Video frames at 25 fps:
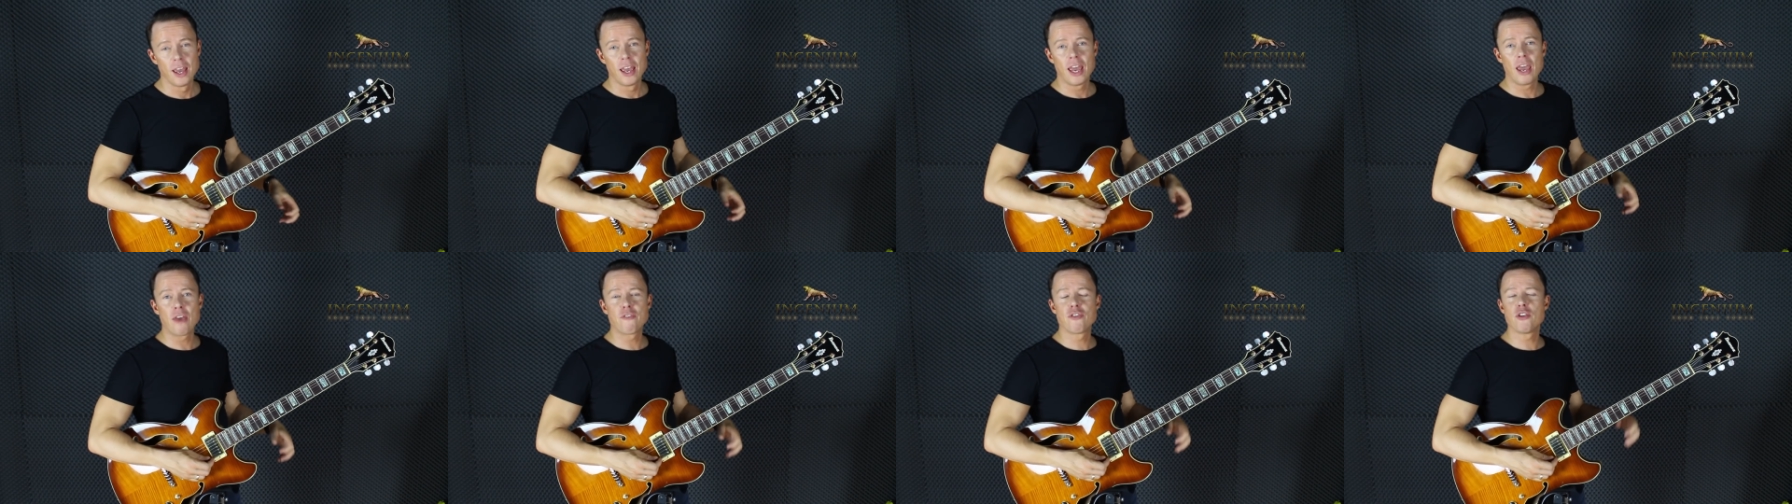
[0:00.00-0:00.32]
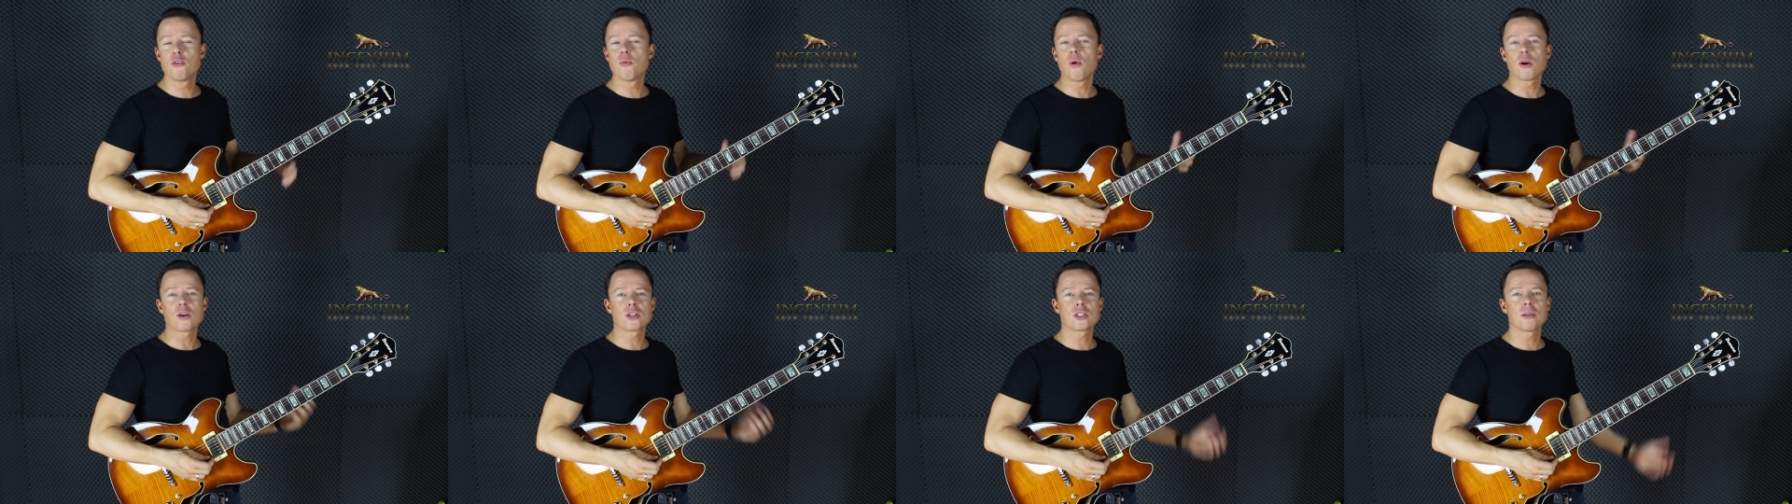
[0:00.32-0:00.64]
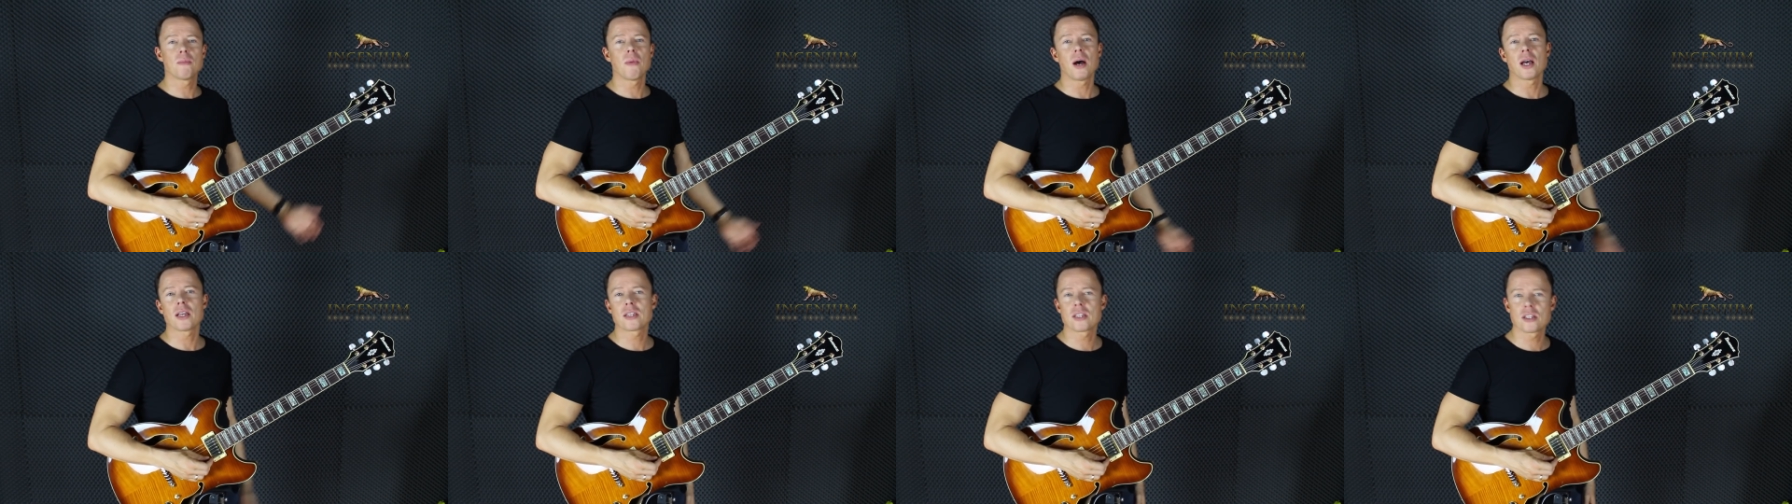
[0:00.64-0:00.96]
If you want
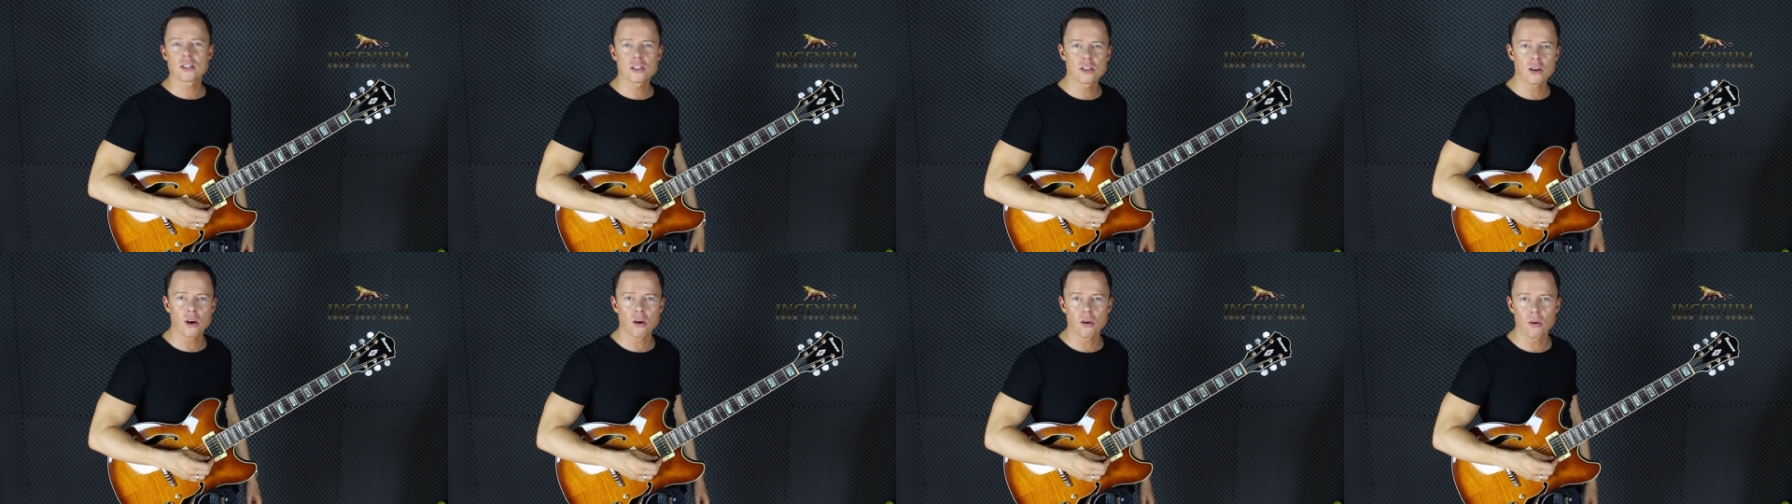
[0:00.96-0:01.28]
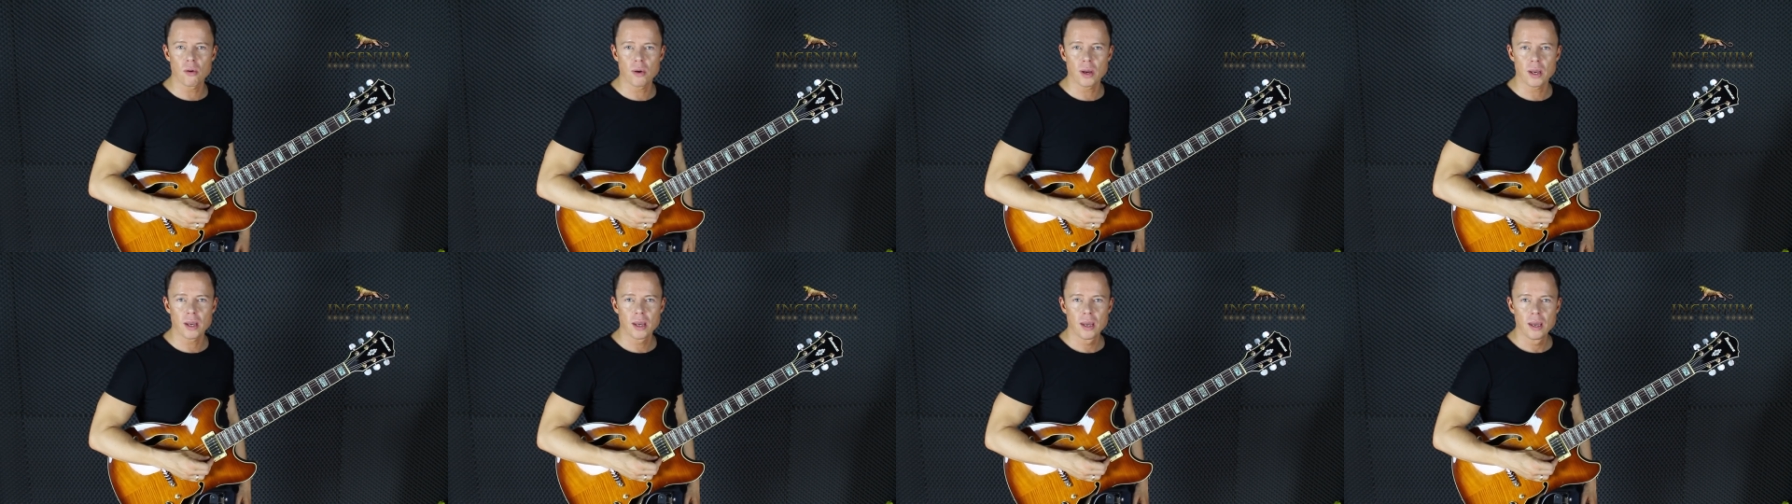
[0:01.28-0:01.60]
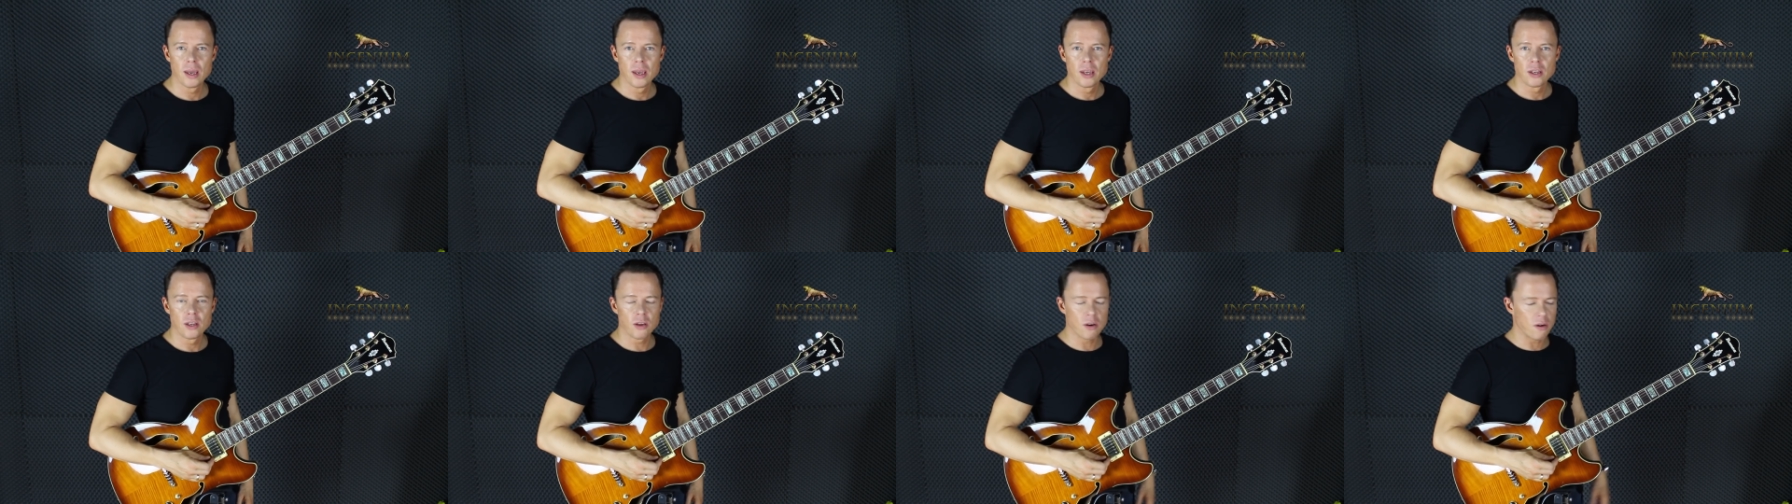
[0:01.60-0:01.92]
to master soloing,
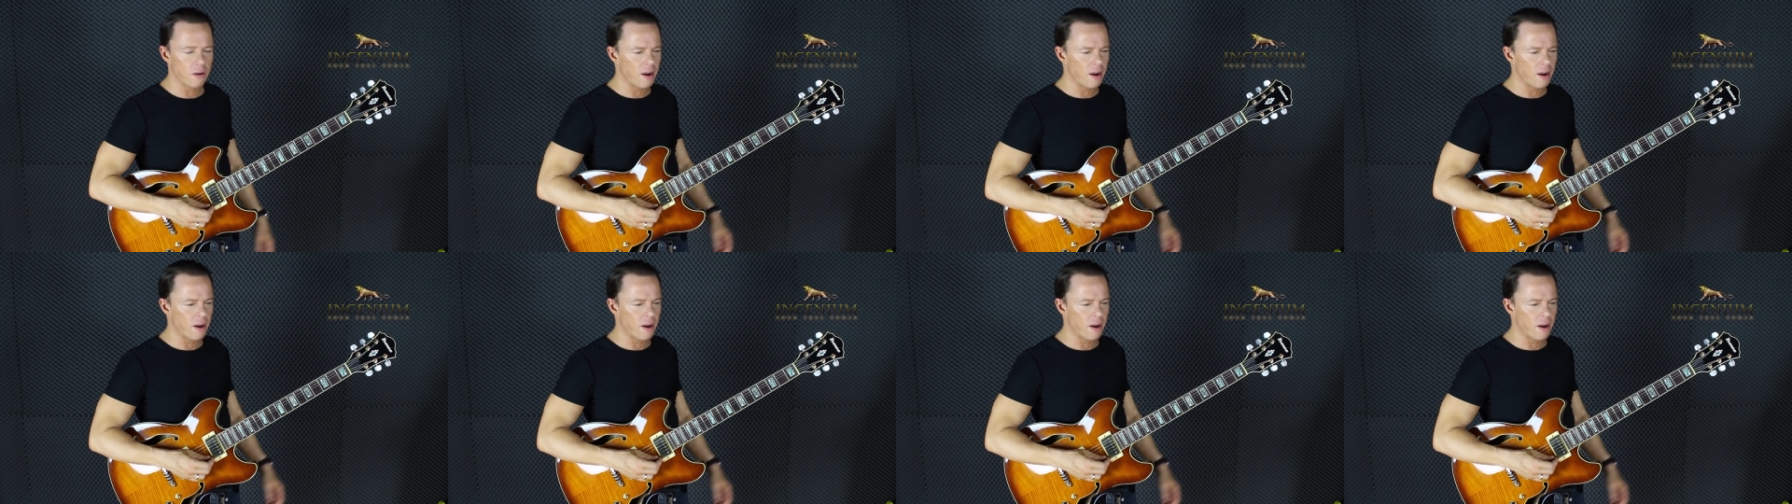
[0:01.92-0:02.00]
you